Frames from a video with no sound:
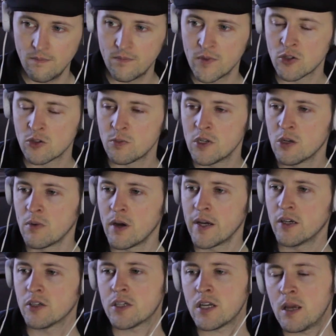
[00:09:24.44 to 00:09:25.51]
Those would be your
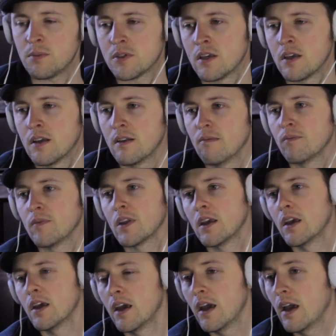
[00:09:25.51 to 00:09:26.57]
minor shapes.
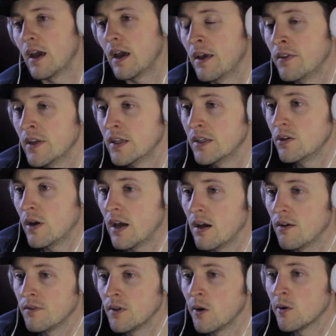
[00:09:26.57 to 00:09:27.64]
And then you
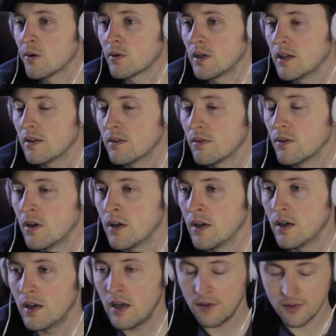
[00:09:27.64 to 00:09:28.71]
have Locrian,
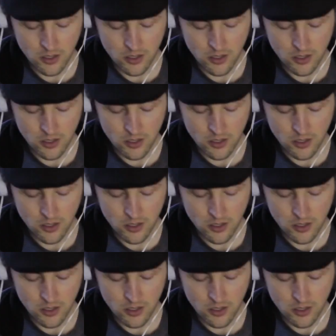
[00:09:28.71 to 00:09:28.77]
F